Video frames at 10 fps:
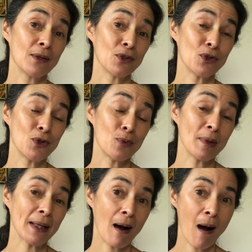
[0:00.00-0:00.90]
you
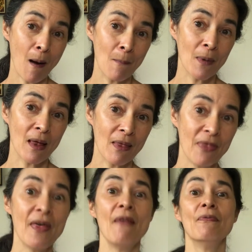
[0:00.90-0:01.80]
become,
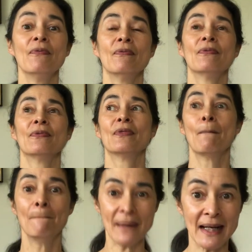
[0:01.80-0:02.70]
then the
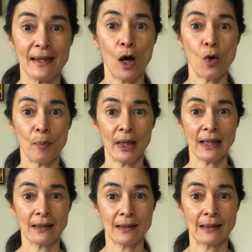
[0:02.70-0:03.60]
bigger the
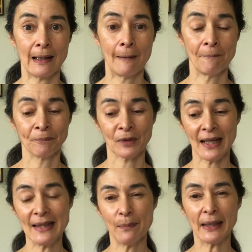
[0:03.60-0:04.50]
openings.
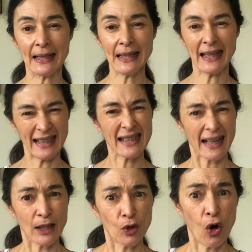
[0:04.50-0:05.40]
In the beginning, it's like
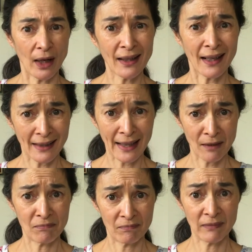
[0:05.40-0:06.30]
a knot, like a
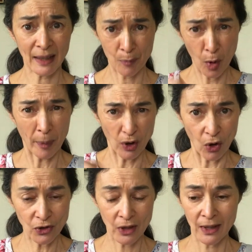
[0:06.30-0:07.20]
proper
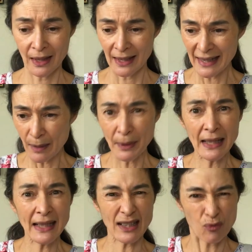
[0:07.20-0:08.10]
knot. In the
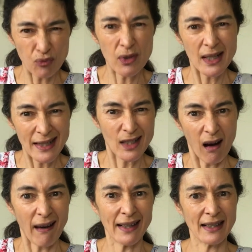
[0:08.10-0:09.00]
beginning, it's really
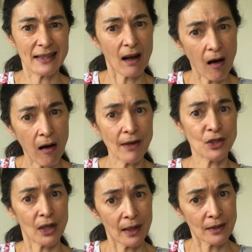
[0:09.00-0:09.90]
tight and it's hard
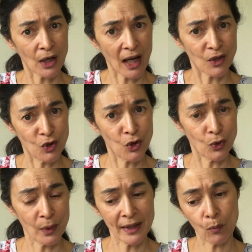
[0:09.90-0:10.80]
to
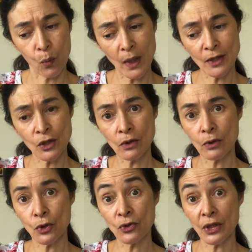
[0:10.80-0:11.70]
undo. And then once you
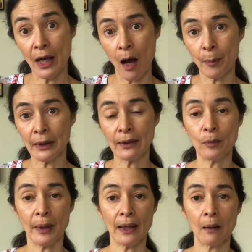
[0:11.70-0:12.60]
loosen it up a little
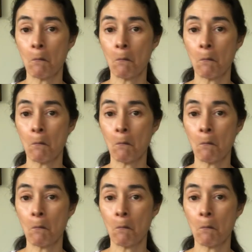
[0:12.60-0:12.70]
bit,